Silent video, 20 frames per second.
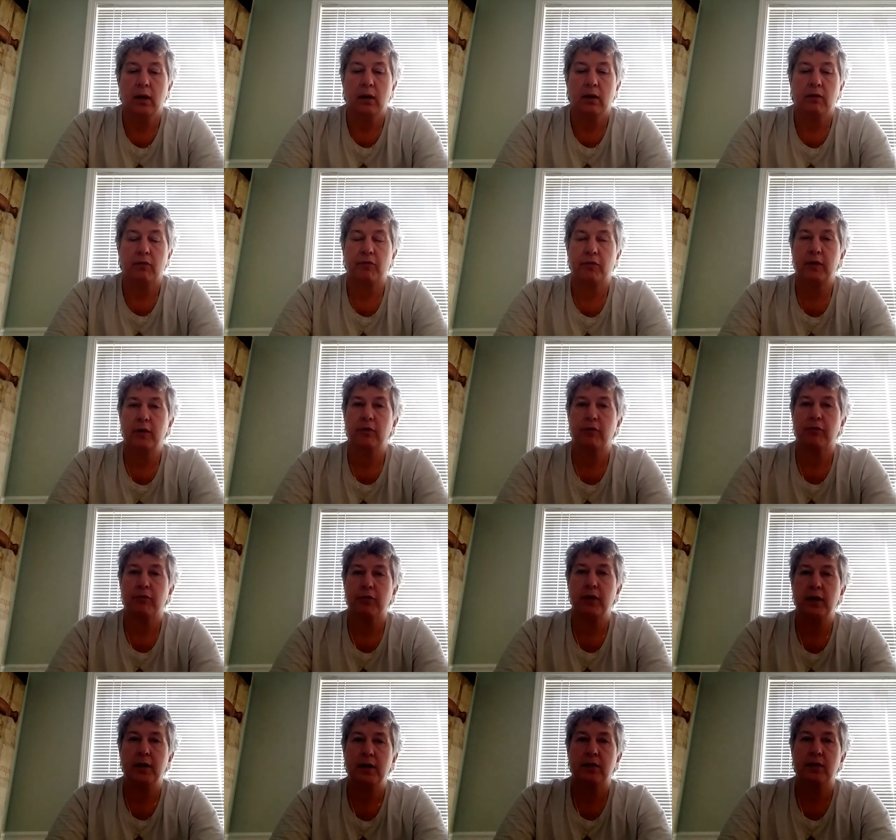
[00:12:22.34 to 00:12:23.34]
Feel
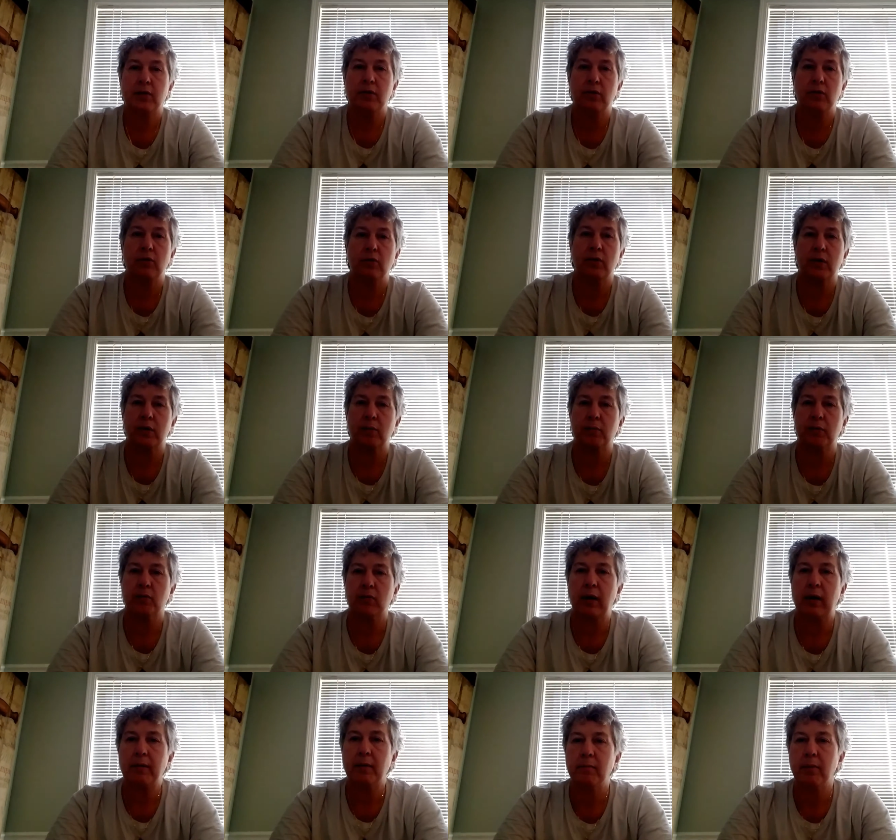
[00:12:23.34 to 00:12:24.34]
free to
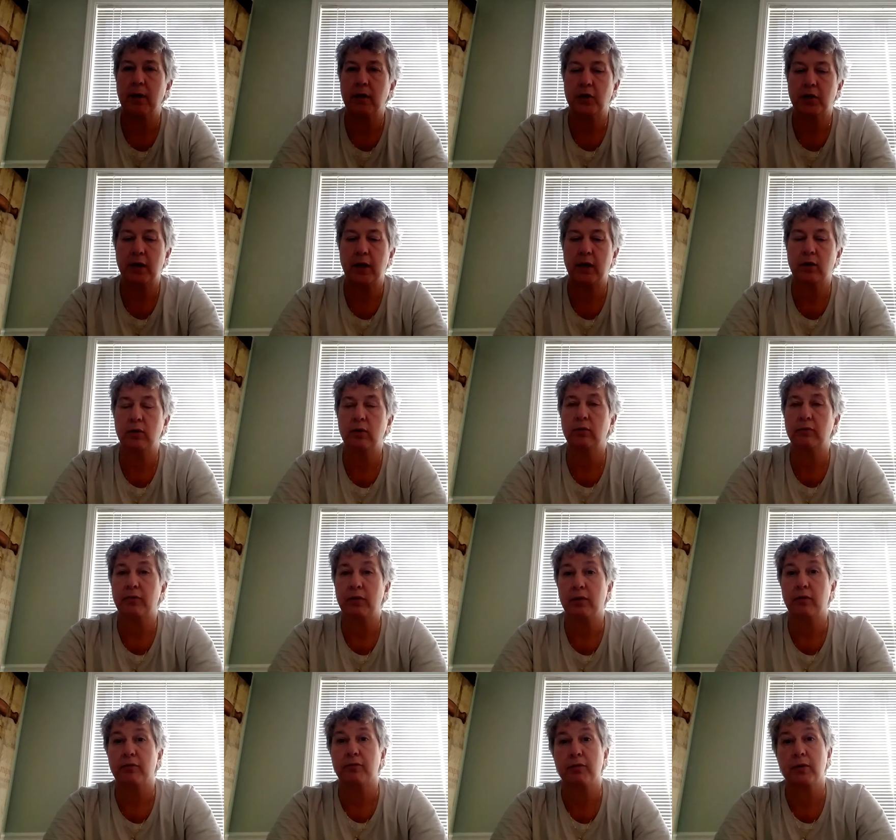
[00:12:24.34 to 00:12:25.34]
subscribe to my channel.
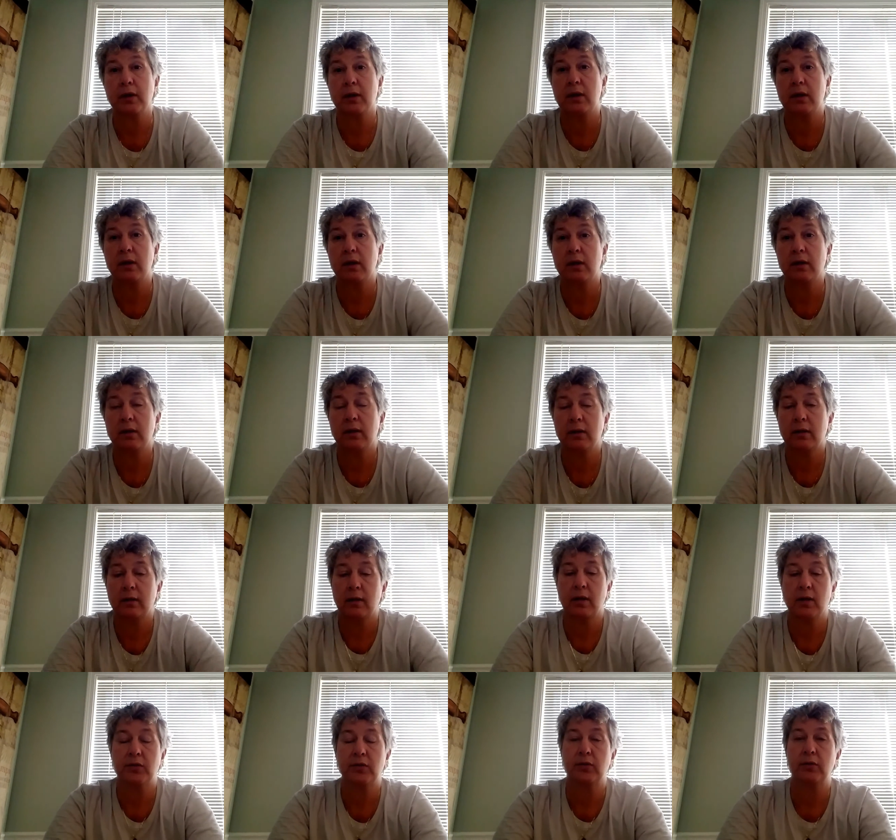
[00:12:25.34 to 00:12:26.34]
Feel free to
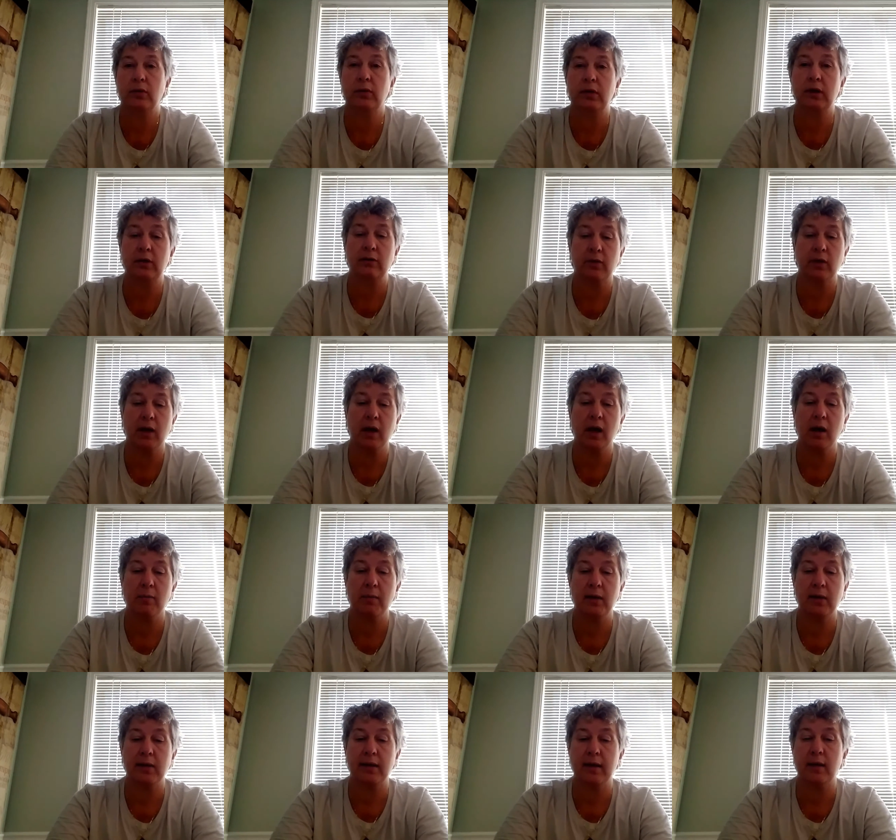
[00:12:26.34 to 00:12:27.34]
also leave a
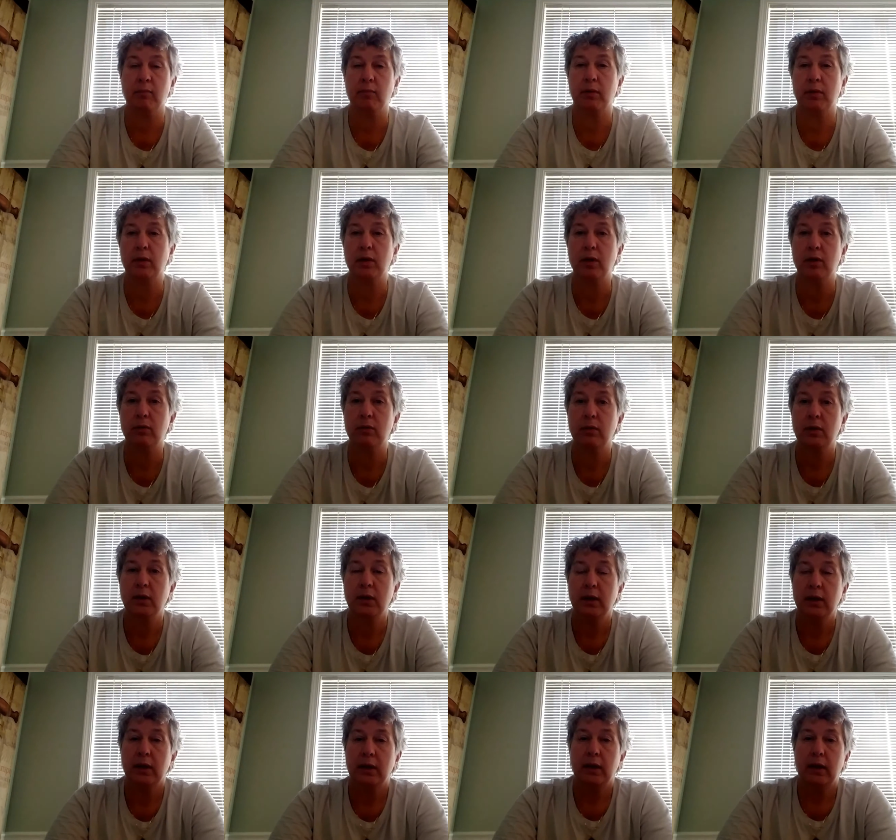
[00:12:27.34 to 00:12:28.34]
comment down below.
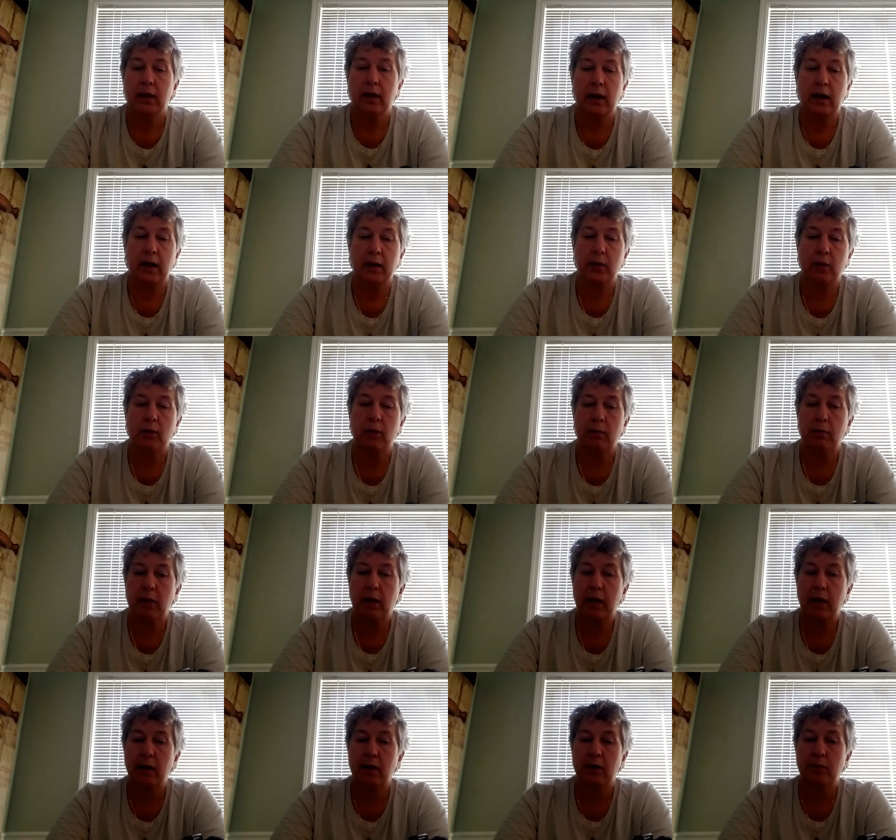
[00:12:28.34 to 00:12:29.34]
I know I'm
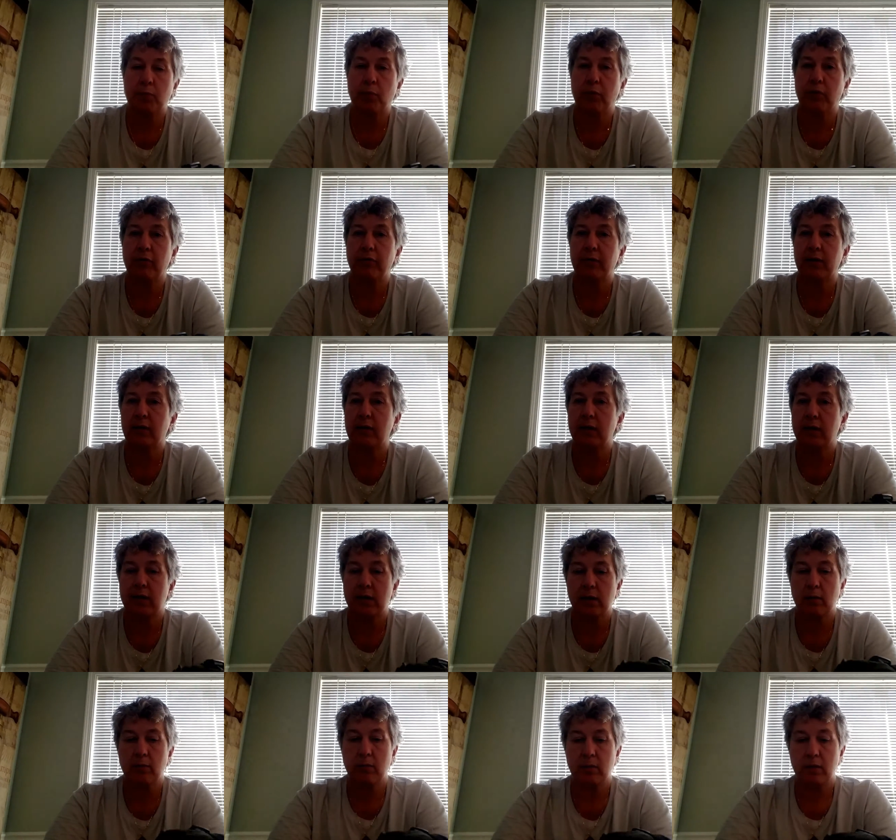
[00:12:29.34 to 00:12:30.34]
not as perfect as
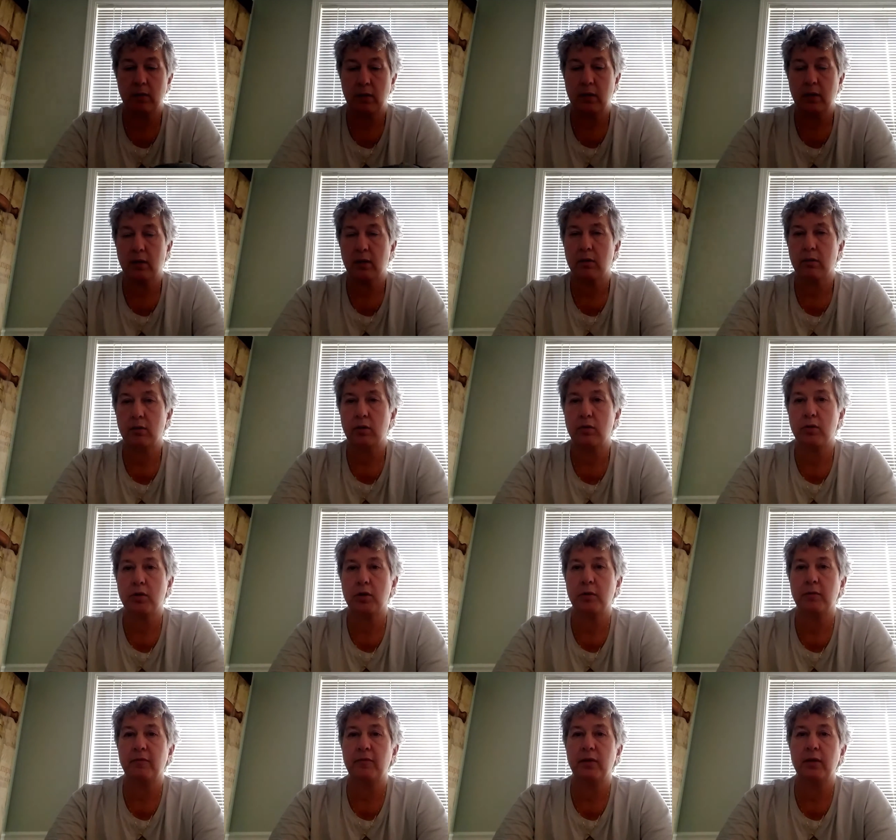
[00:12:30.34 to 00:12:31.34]
some of the other
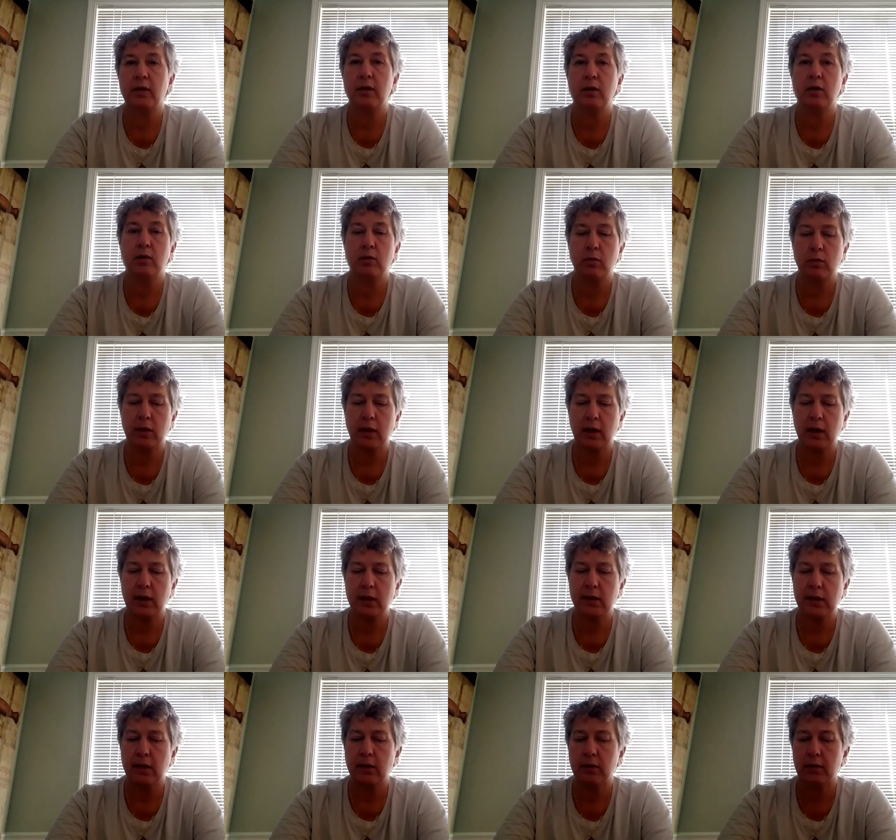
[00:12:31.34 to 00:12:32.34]
YouTube video
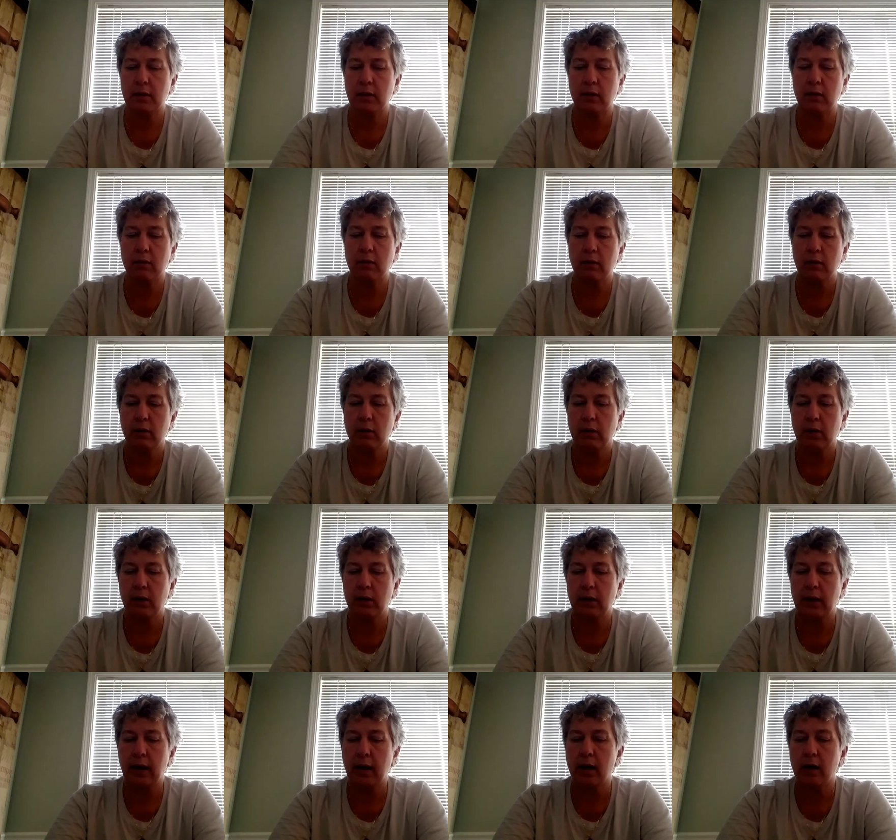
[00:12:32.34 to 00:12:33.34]
guys out there
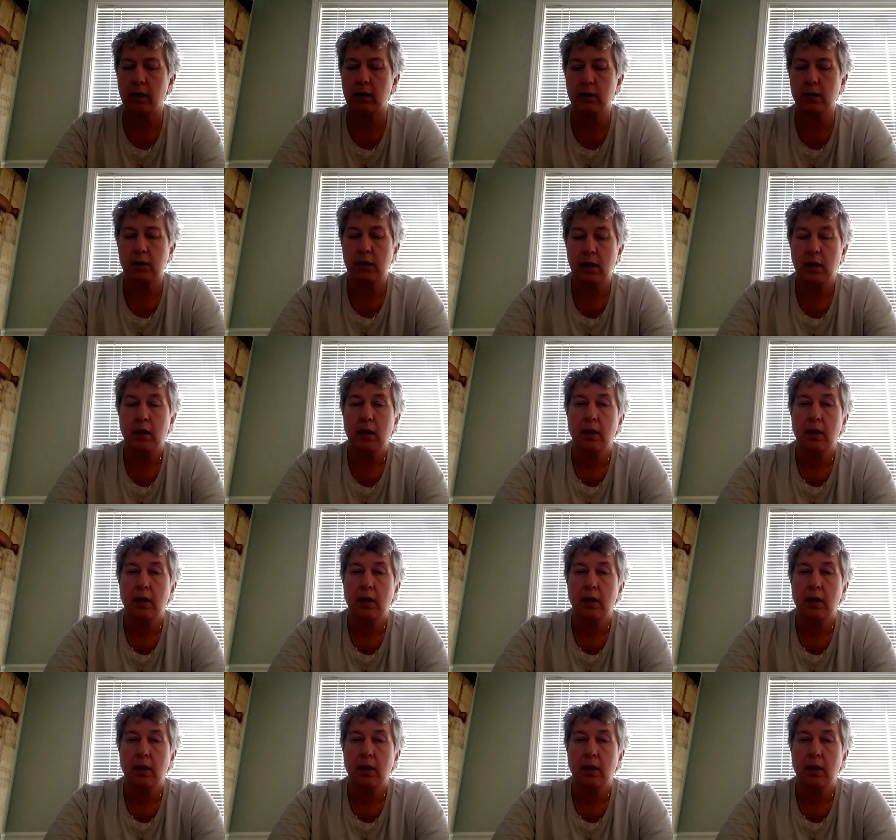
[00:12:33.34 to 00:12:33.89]
and gals,